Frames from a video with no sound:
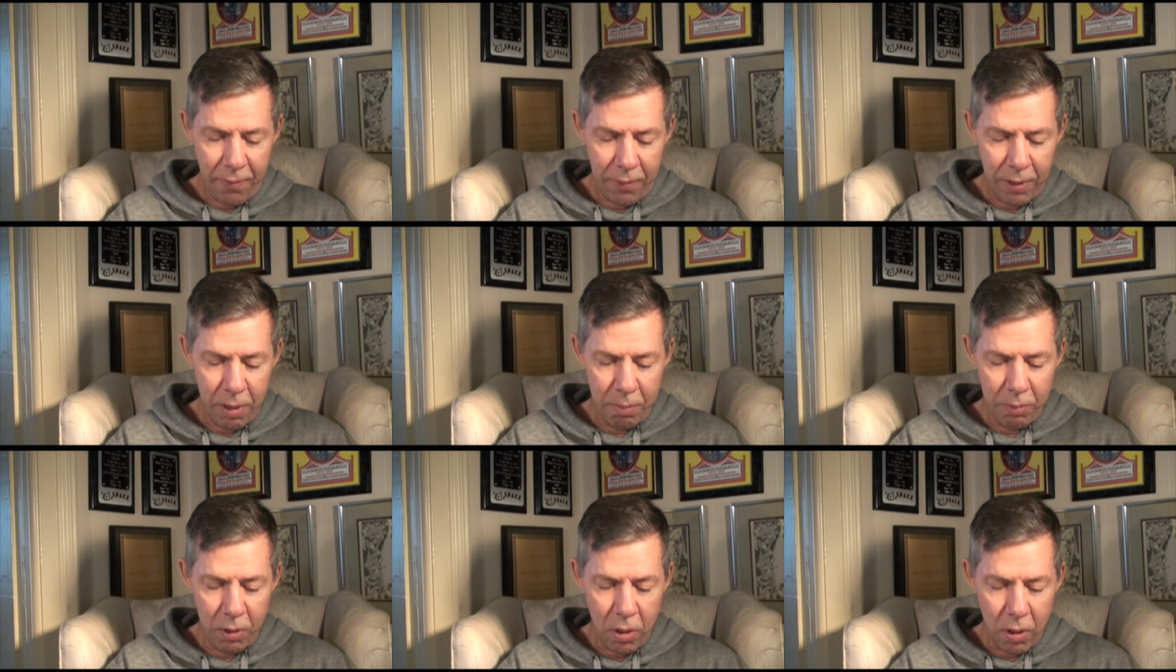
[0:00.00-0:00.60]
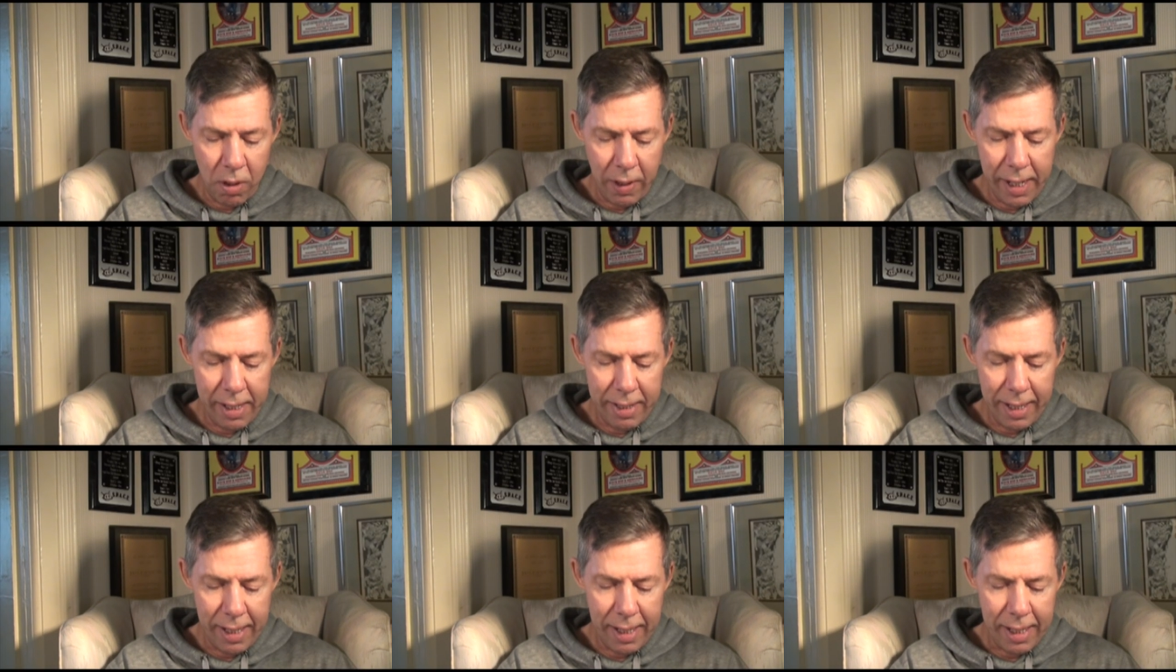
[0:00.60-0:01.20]
From
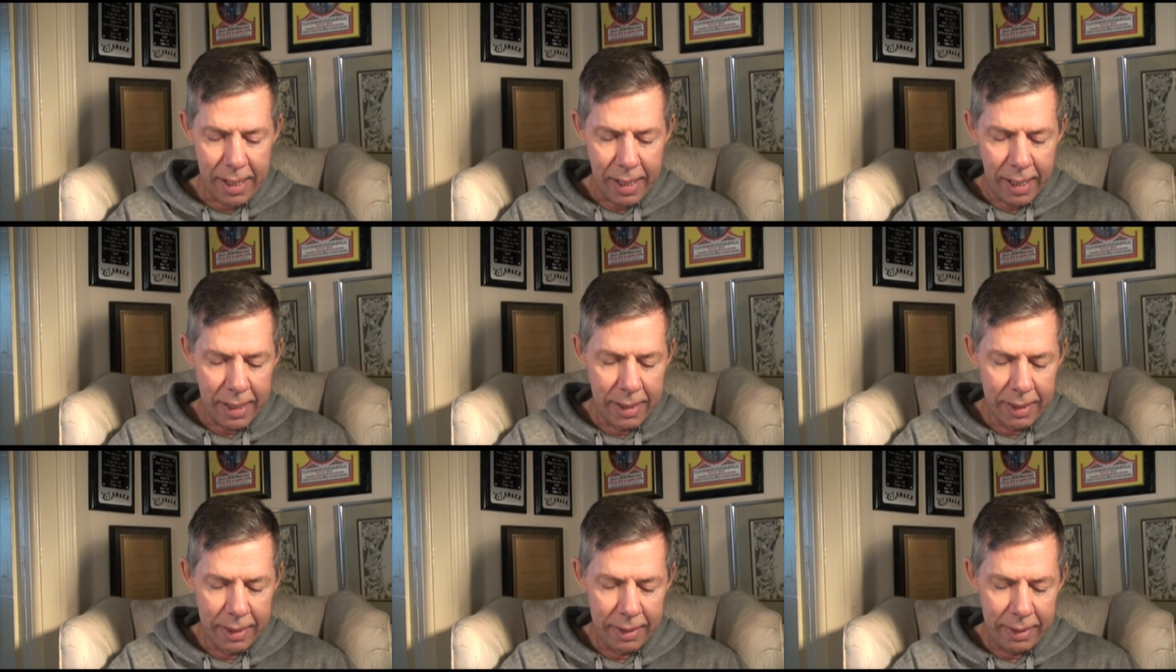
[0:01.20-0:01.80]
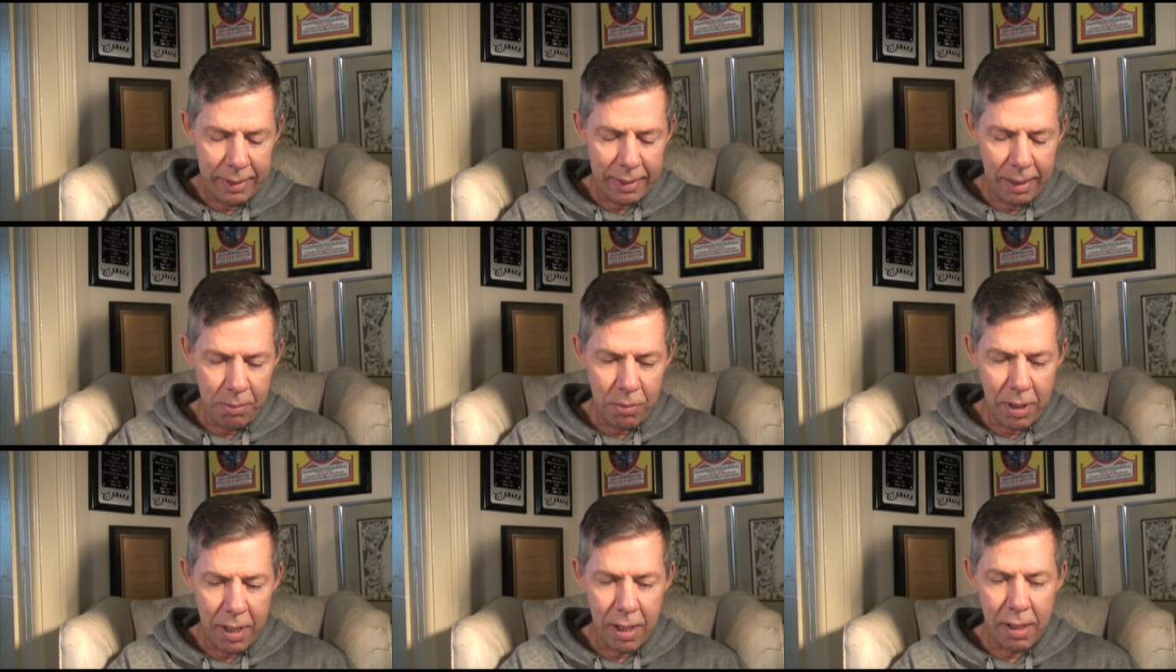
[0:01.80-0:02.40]
Cory D,
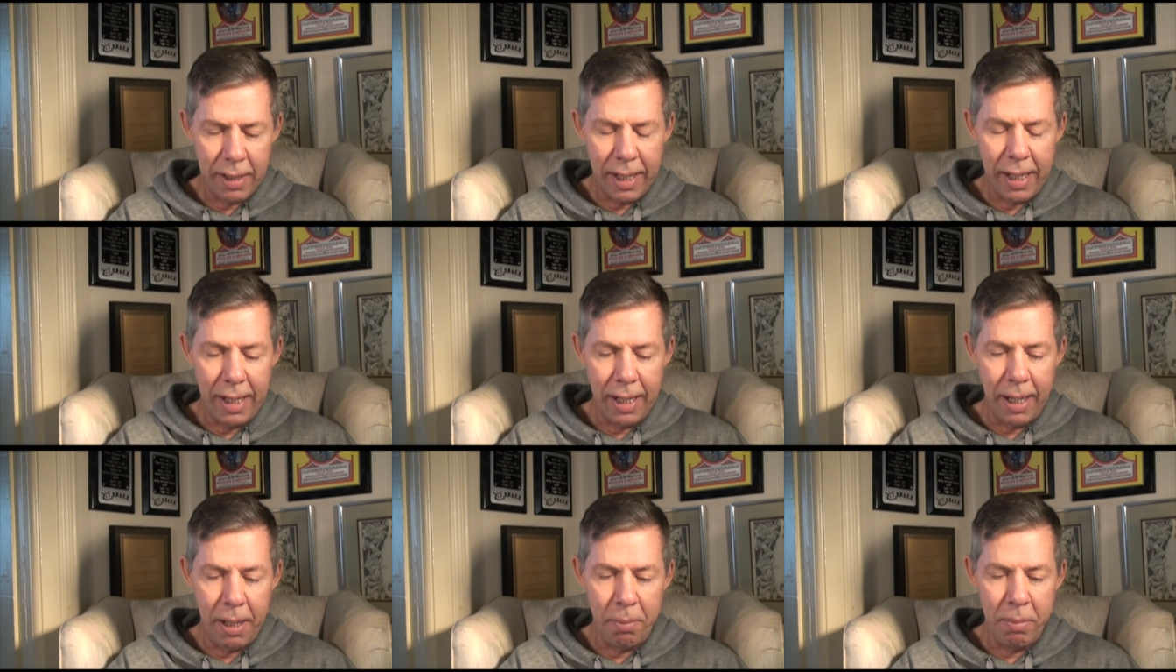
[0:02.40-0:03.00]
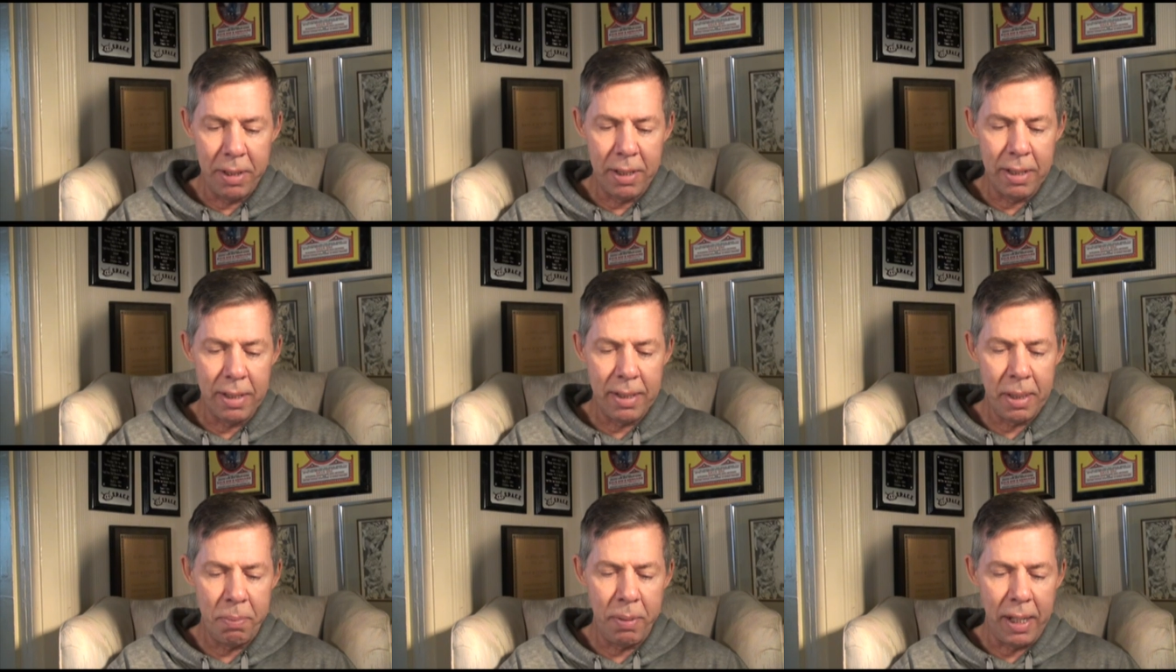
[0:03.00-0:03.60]
somewhere in
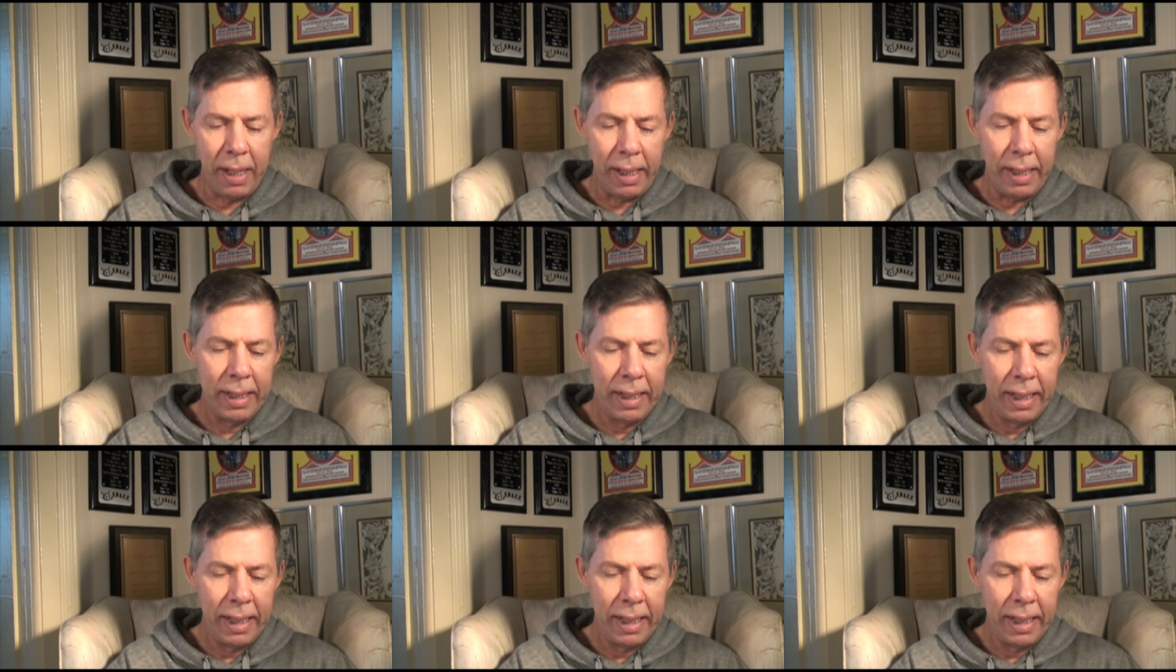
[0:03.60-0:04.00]
Mississippi.